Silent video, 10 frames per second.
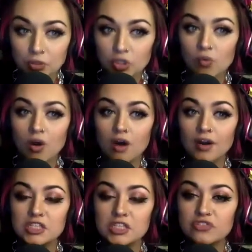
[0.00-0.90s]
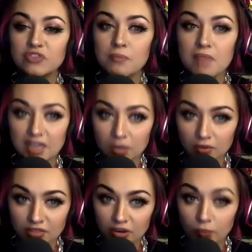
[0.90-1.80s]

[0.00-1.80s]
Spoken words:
who aren't as familiar with you,